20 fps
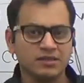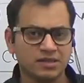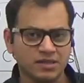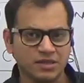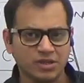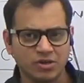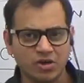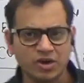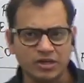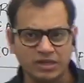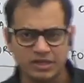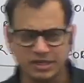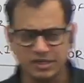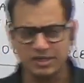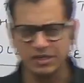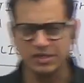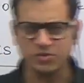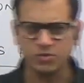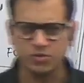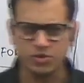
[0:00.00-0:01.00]
in the North
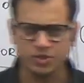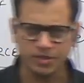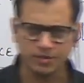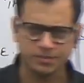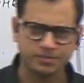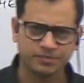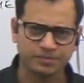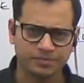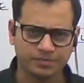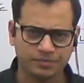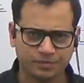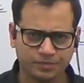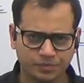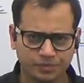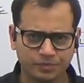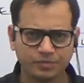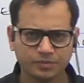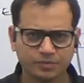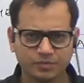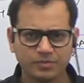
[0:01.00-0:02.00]
Indian Ocean.
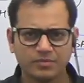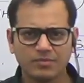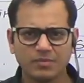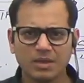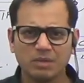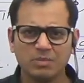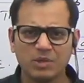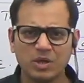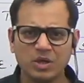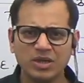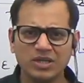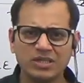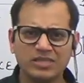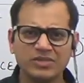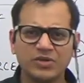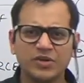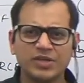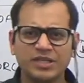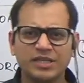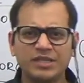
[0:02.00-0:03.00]
Because
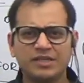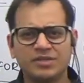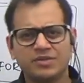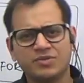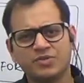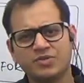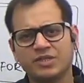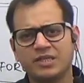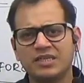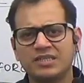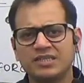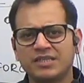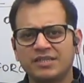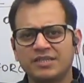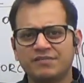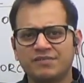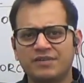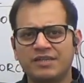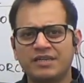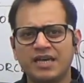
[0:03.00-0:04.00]
North Indian Ocean has a
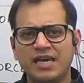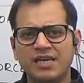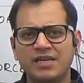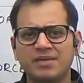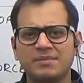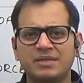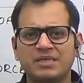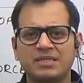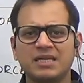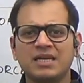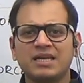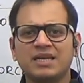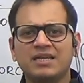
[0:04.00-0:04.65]
different dynamic.